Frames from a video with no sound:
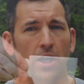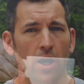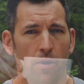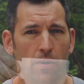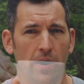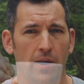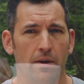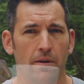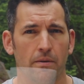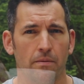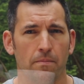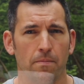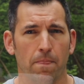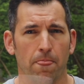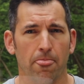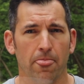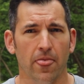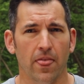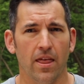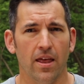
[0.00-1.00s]
going.
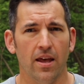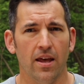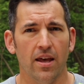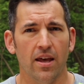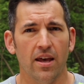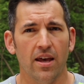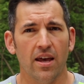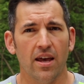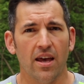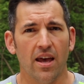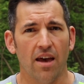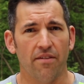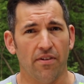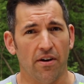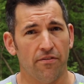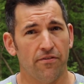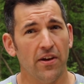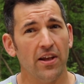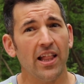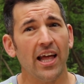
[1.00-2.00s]
If I
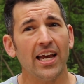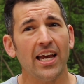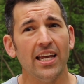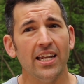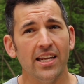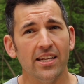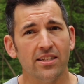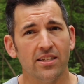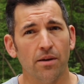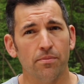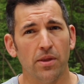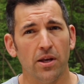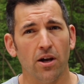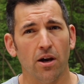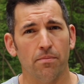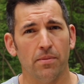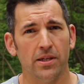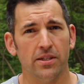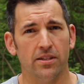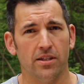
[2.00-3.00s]
feel like I need something
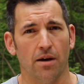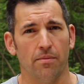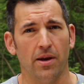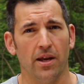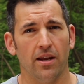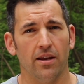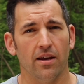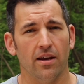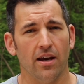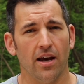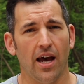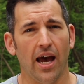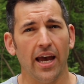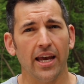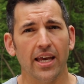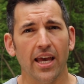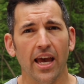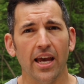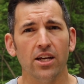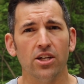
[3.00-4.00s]
on my stomach, I
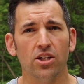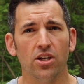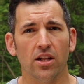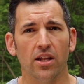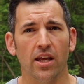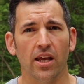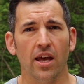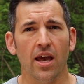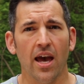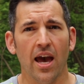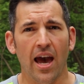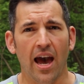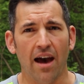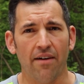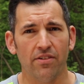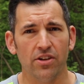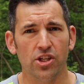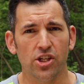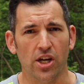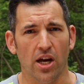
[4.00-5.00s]
occasionally
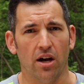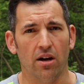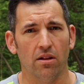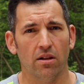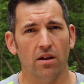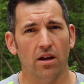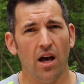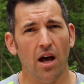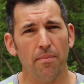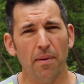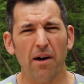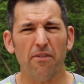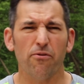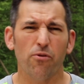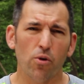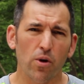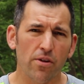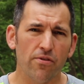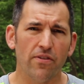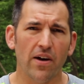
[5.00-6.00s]
have a gel about
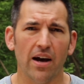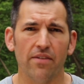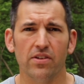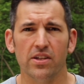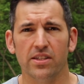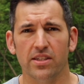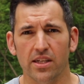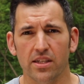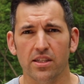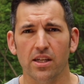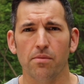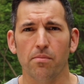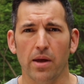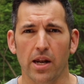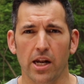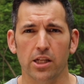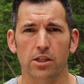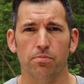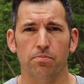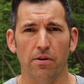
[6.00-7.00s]
45 to 60
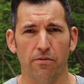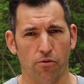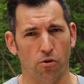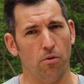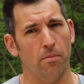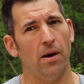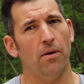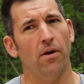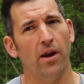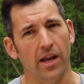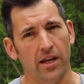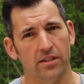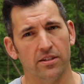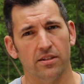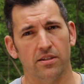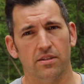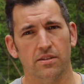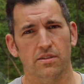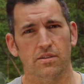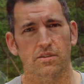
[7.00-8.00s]
minutes before my
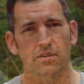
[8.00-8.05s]
race.